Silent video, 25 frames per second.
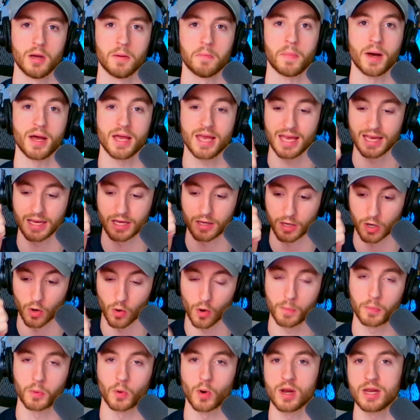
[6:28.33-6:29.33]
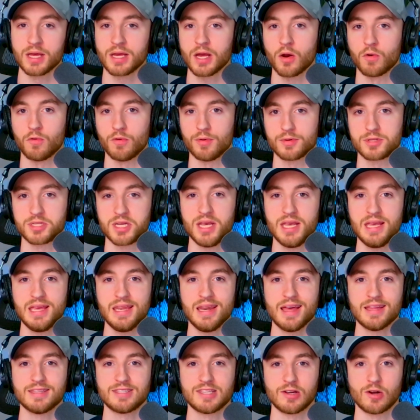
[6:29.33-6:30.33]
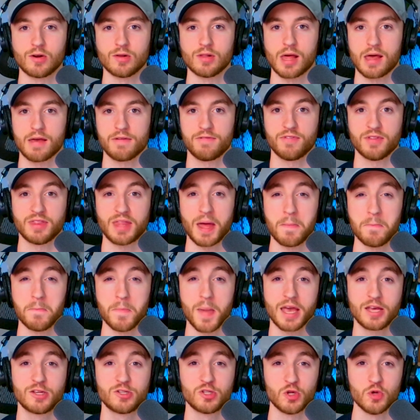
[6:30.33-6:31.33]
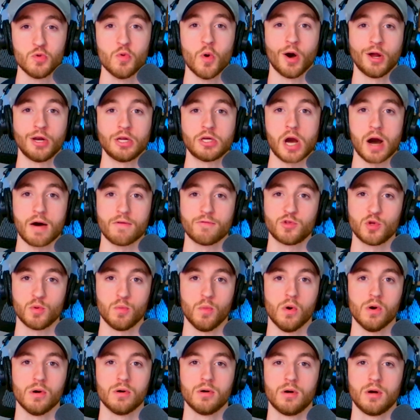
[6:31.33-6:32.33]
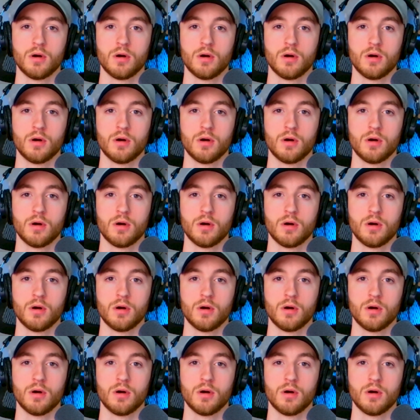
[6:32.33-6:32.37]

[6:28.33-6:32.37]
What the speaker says: by incorporating a routine into your life that makes you uncomfortable.